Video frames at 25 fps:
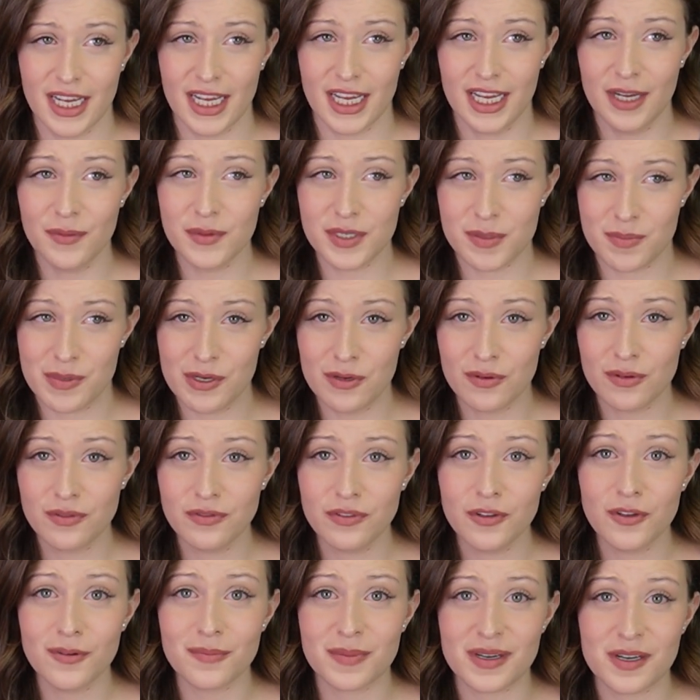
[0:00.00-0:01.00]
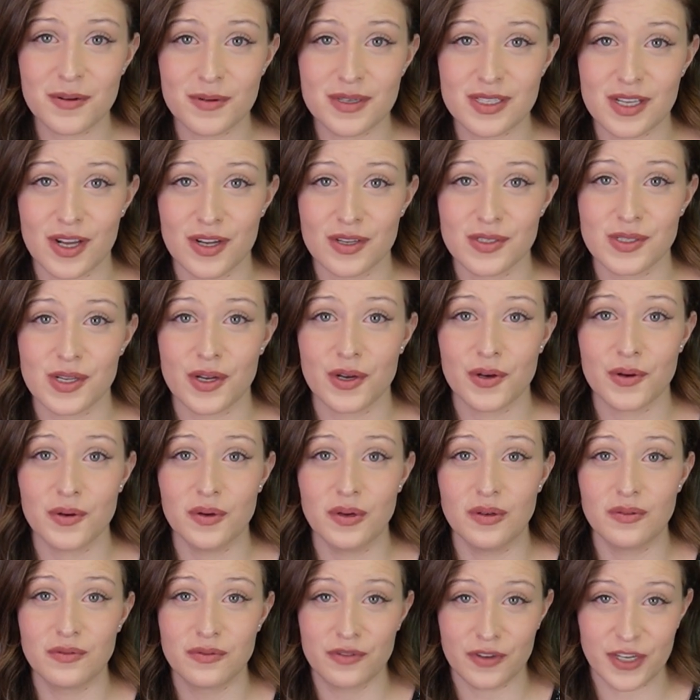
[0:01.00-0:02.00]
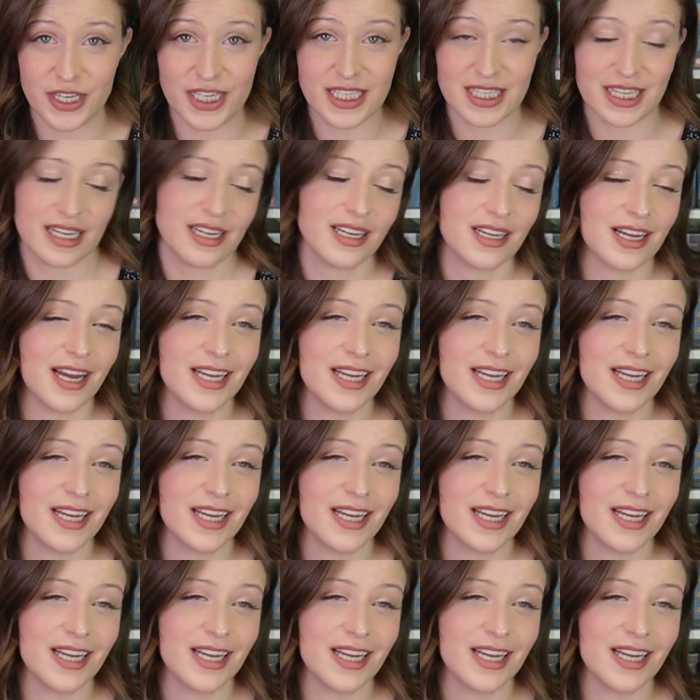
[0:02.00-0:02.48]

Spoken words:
It was beautiful, but it was also freezing.